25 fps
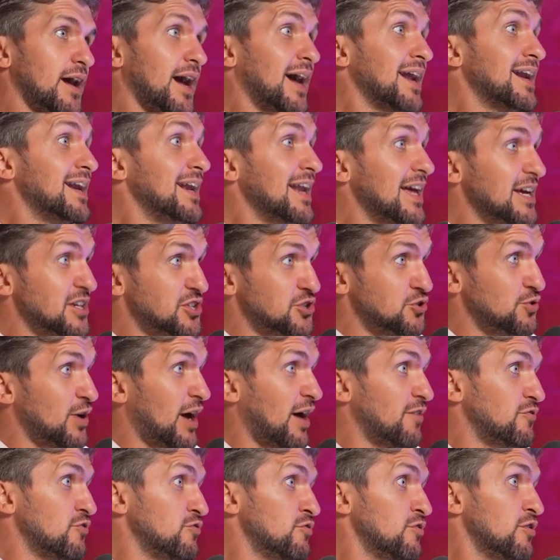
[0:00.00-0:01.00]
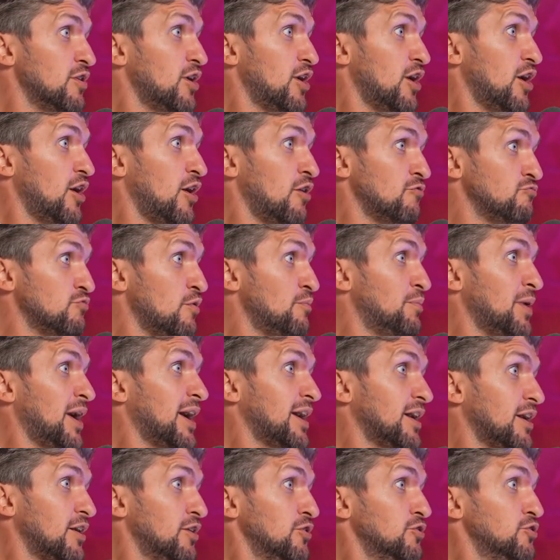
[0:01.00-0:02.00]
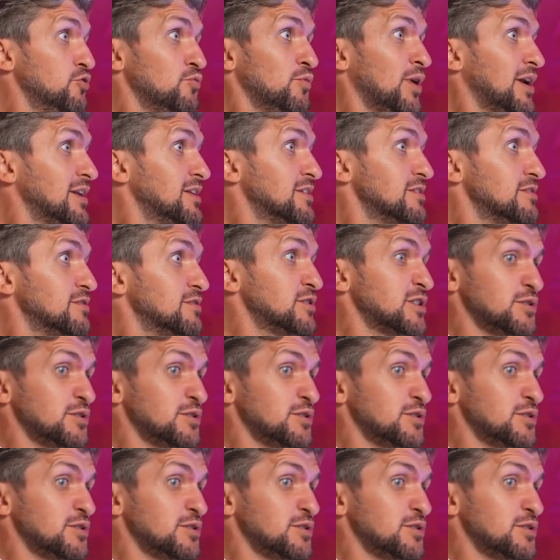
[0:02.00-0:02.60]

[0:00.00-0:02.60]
unless you have a a Rebecca who went